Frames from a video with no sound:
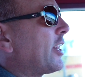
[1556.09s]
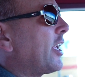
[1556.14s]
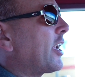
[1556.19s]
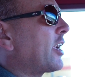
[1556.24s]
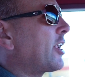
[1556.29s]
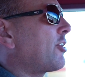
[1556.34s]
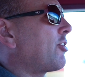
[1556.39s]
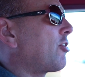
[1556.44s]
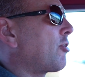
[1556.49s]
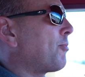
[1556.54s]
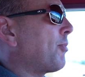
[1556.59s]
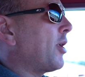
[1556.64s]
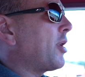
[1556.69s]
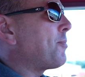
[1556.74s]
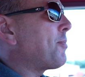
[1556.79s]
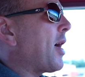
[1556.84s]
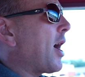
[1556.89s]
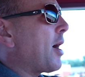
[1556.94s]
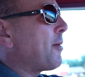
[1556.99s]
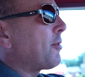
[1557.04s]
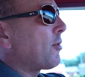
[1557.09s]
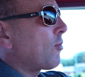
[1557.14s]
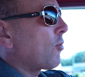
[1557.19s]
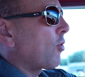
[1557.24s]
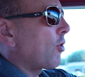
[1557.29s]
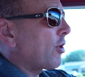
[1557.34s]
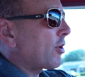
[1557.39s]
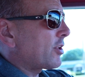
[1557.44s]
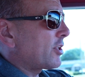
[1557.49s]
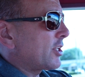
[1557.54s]
take it to your buddy Bob at
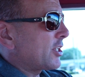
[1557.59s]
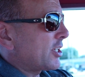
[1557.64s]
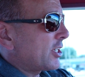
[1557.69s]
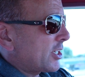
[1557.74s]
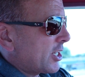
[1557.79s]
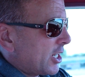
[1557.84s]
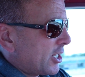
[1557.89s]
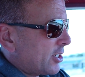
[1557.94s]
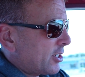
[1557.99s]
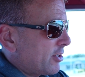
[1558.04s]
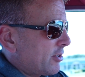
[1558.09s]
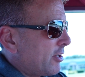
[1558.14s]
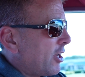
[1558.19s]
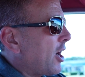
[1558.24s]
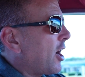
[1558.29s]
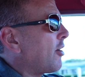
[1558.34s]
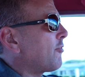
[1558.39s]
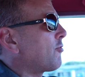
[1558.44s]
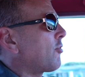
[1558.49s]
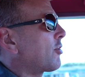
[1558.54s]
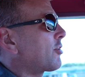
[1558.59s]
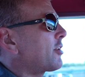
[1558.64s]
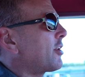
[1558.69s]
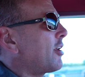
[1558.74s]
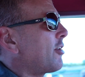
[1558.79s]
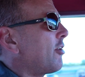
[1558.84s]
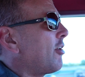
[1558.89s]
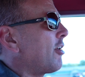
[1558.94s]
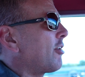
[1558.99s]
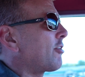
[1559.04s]
work that says, "Yeah, I've worked
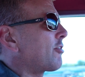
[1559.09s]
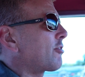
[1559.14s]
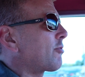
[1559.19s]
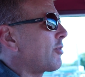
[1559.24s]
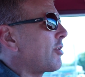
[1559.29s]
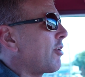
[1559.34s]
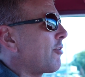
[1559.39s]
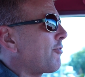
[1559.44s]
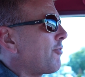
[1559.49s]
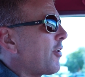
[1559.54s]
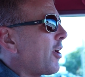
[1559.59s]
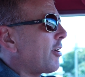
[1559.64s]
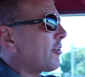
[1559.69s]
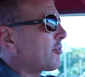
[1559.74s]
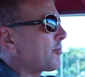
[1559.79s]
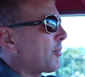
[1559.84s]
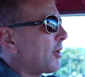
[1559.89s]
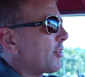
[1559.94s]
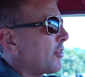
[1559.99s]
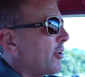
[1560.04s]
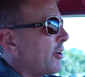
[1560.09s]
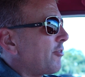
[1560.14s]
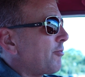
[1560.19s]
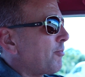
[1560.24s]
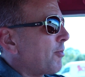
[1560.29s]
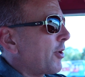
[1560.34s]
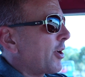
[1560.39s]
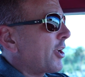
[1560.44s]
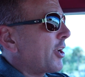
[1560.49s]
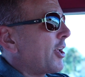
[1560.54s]
on 100 305s in my life.
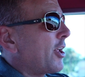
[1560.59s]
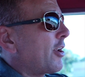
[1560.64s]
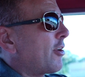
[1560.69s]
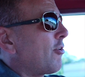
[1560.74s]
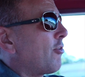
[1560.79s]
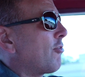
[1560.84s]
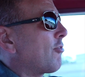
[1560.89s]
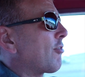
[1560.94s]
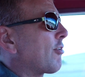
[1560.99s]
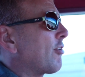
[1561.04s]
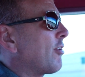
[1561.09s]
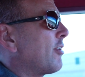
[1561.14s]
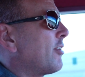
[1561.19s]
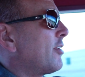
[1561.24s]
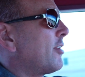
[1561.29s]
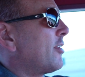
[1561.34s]
Bring it on over."